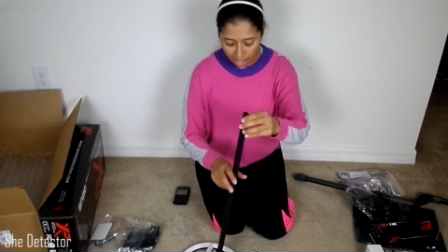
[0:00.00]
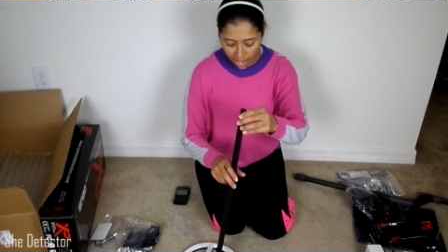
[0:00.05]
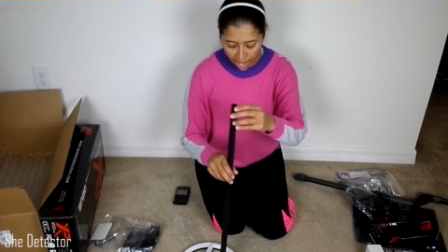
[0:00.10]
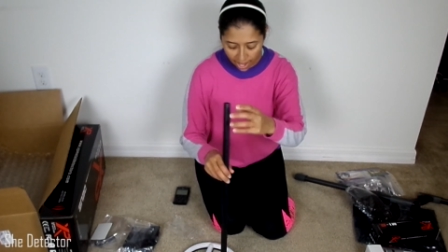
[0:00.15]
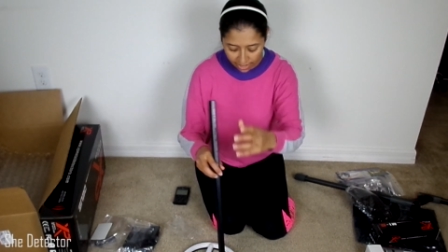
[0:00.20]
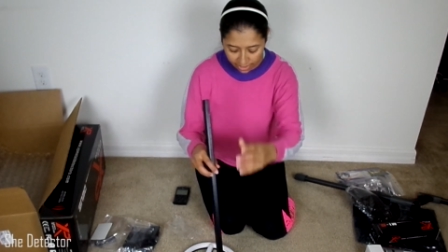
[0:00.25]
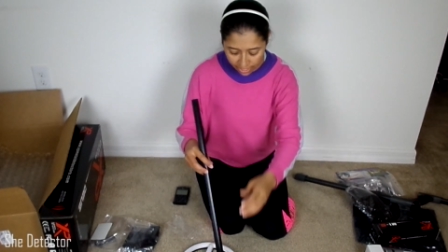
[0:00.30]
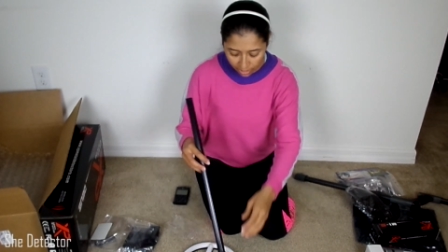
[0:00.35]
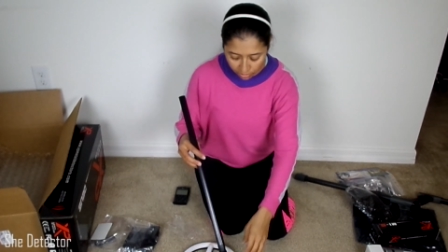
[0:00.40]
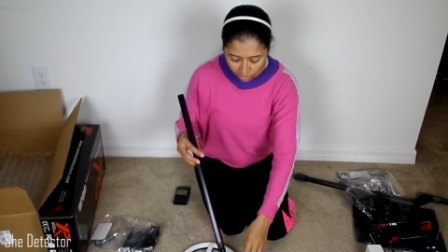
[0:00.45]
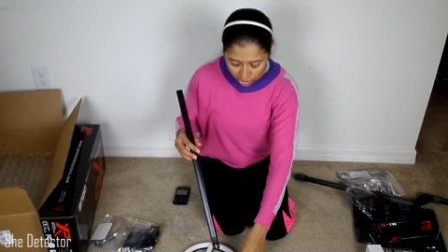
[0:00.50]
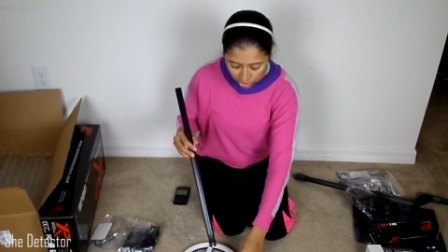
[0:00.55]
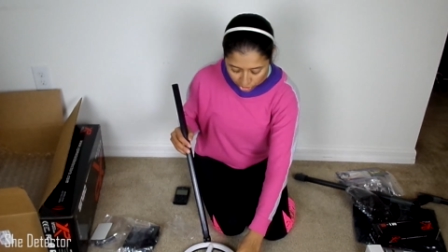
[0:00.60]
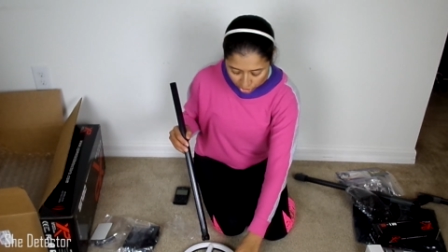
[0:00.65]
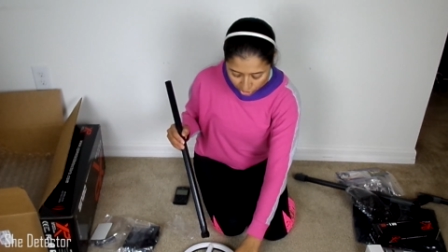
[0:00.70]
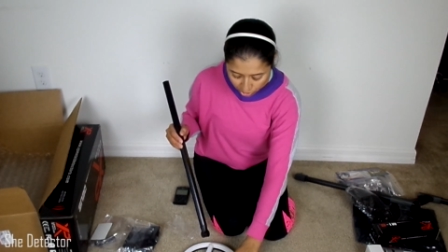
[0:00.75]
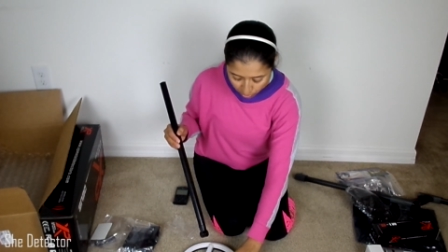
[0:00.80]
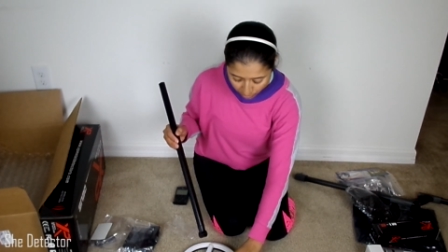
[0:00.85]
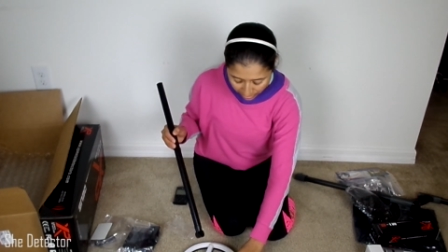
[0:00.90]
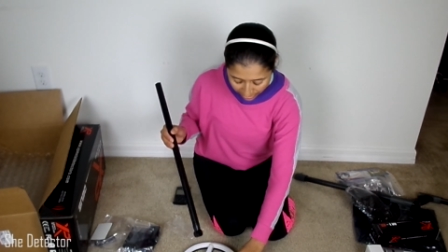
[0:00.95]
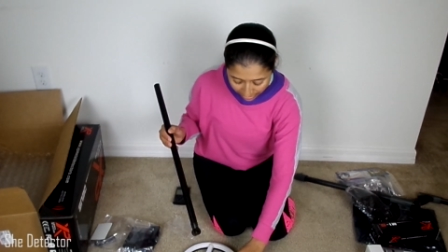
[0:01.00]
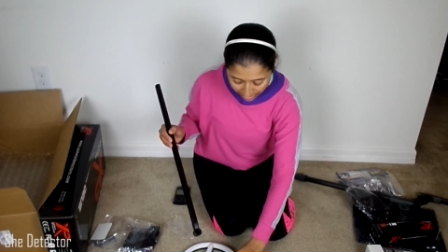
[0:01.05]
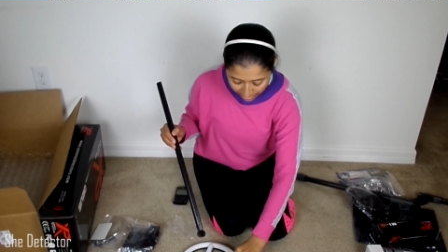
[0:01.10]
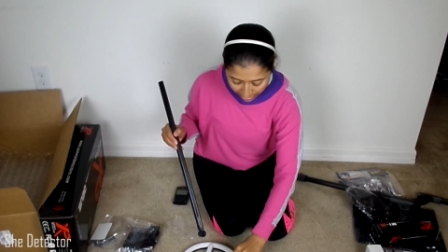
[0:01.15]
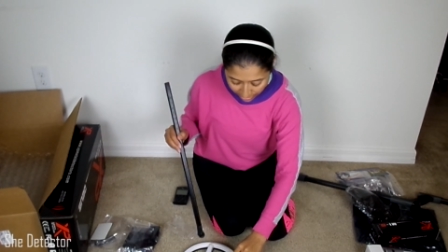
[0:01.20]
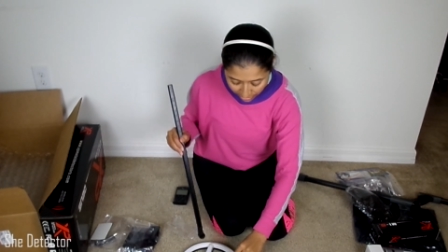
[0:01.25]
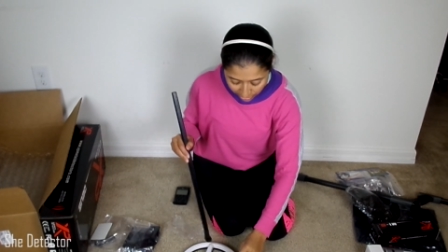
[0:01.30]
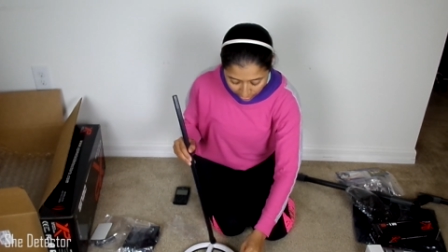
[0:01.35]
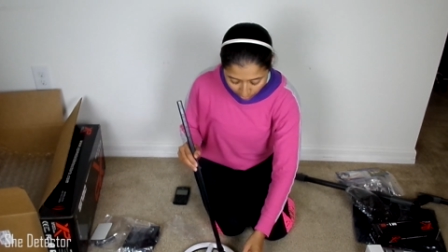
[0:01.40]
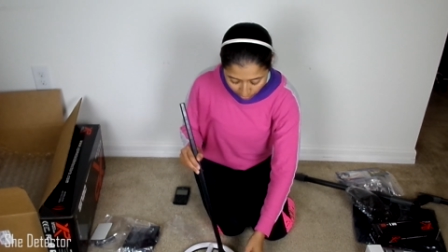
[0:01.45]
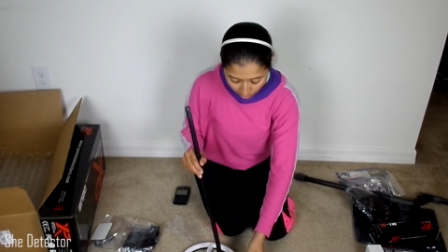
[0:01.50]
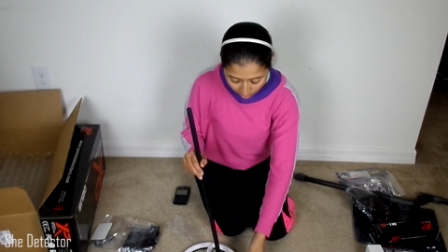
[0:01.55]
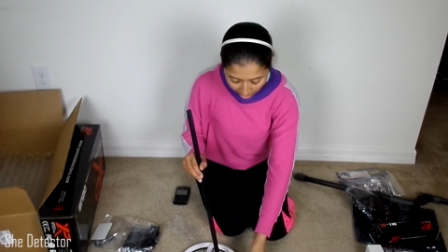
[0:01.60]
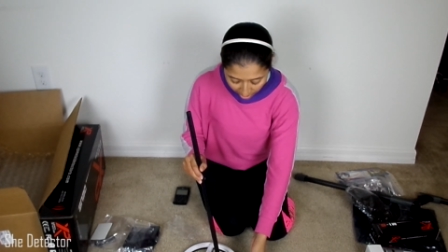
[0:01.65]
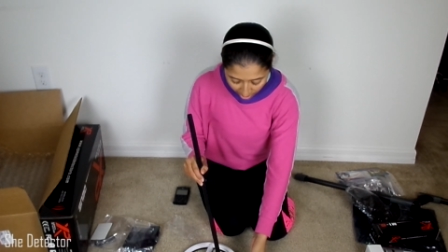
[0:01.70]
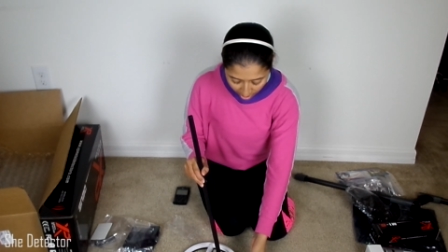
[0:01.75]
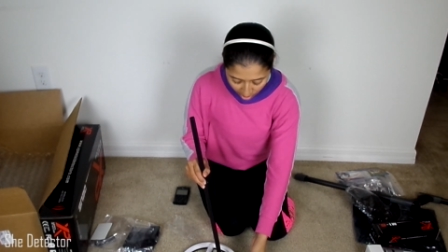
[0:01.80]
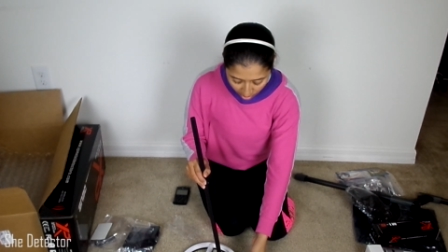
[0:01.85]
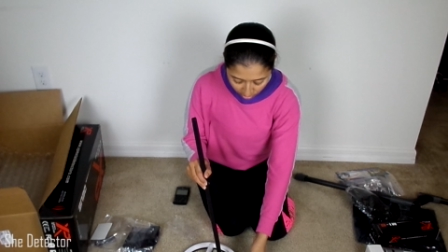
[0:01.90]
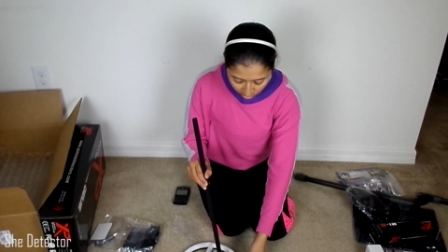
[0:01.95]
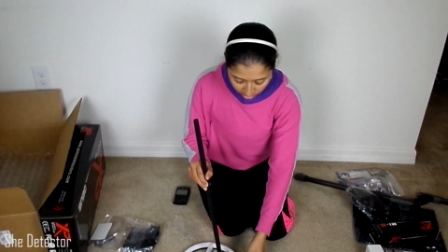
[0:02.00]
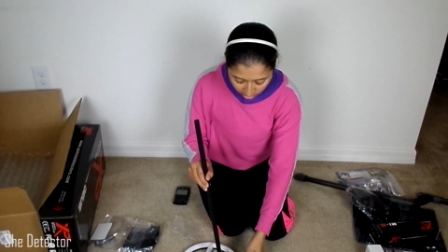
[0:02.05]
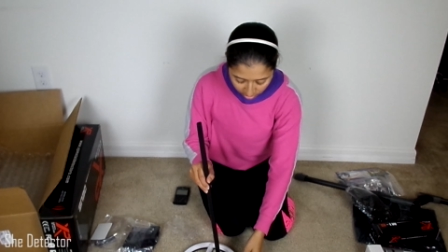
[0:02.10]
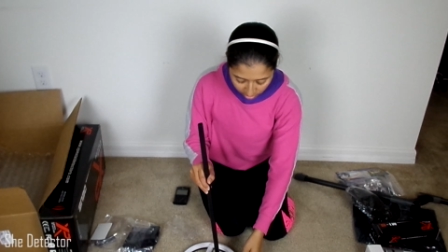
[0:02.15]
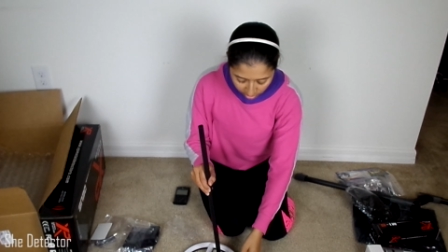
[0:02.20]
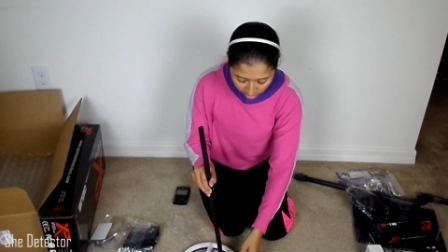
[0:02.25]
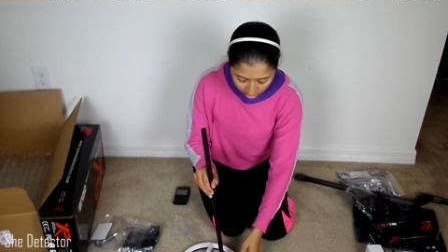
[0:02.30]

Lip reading: and they'll just swing this around